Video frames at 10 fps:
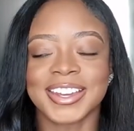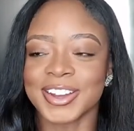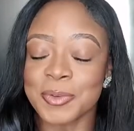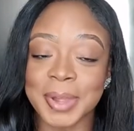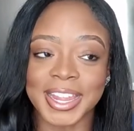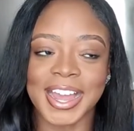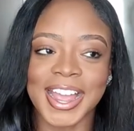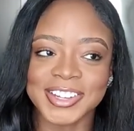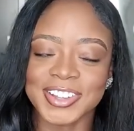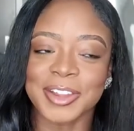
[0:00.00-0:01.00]
oh my
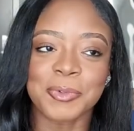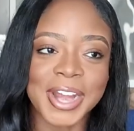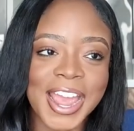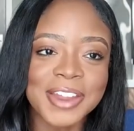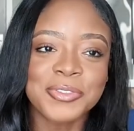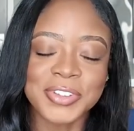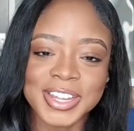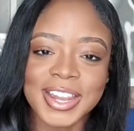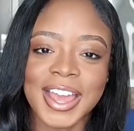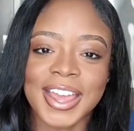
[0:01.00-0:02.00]
gosh, like when I
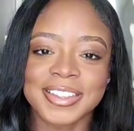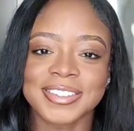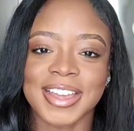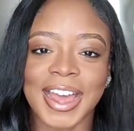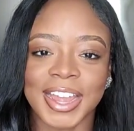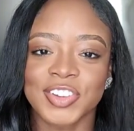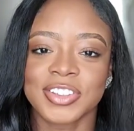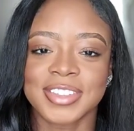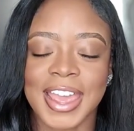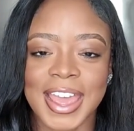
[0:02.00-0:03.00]
realized I
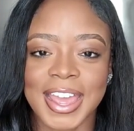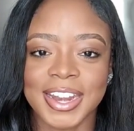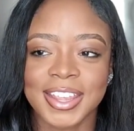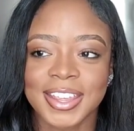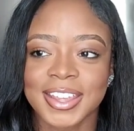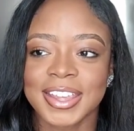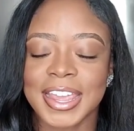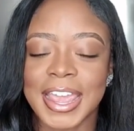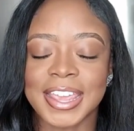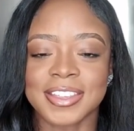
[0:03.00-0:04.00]
just had
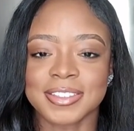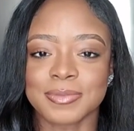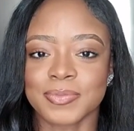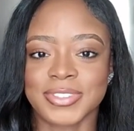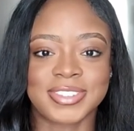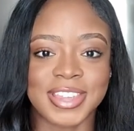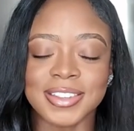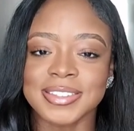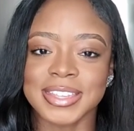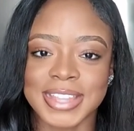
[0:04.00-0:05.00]
a
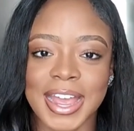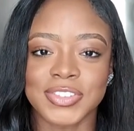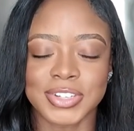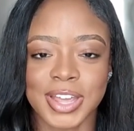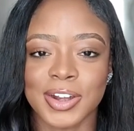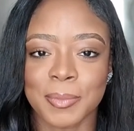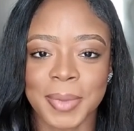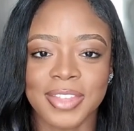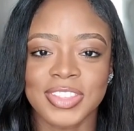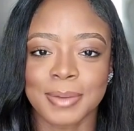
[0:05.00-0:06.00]
$60,000
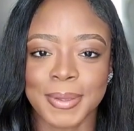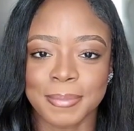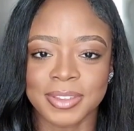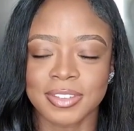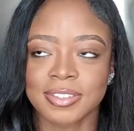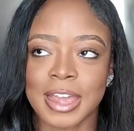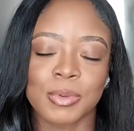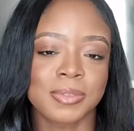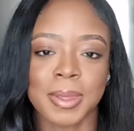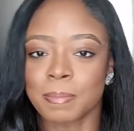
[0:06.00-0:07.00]
month in my business, that
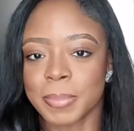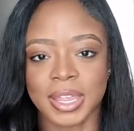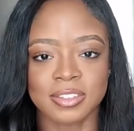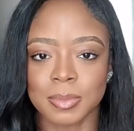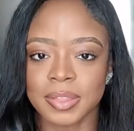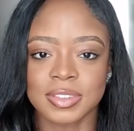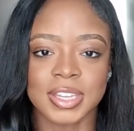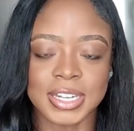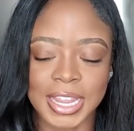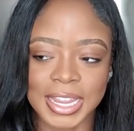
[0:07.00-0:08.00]
was my biggest month
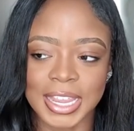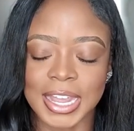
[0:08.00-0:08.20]
to date.